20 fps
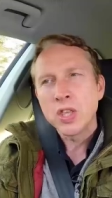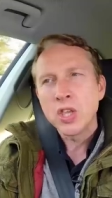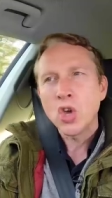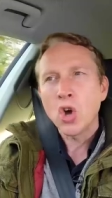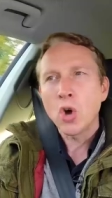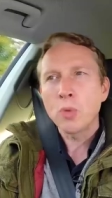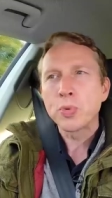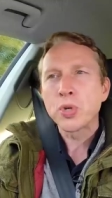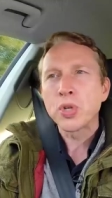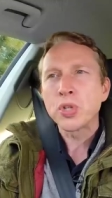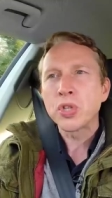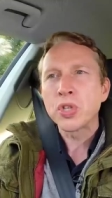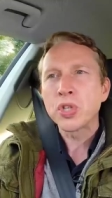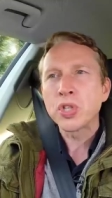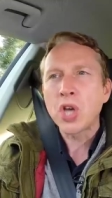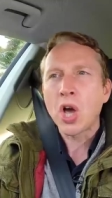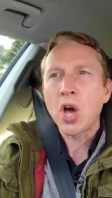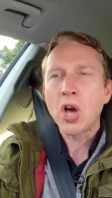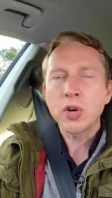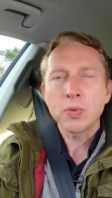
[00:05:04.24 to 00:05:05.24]
The options
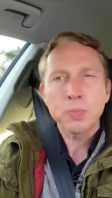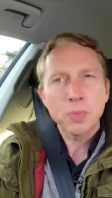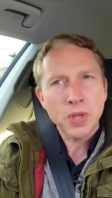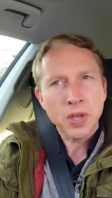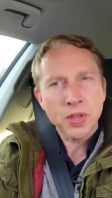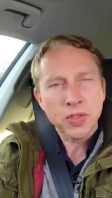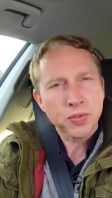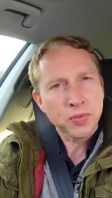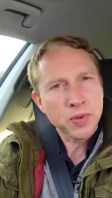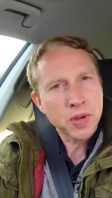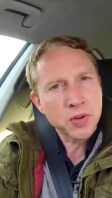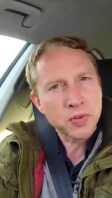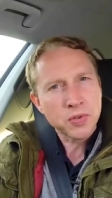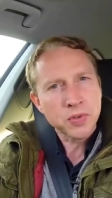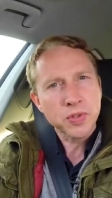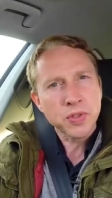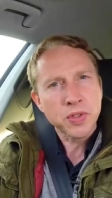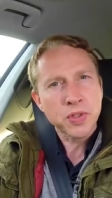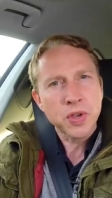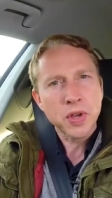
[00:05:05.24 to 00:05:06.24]
start with a
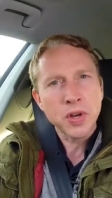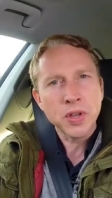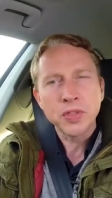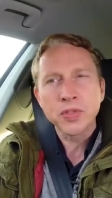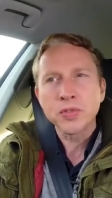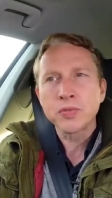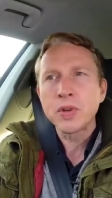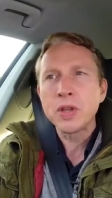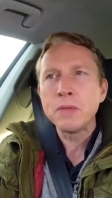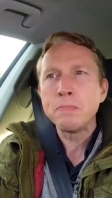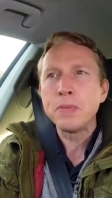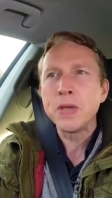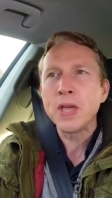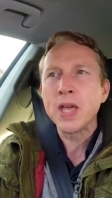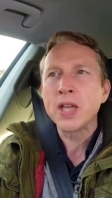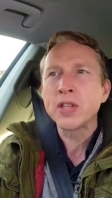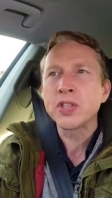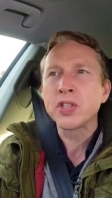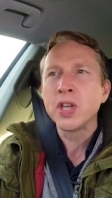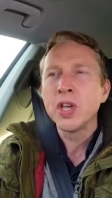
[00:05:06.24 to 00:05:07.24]
333
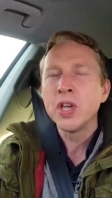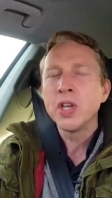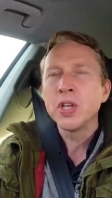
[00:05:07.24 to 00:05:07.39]
PS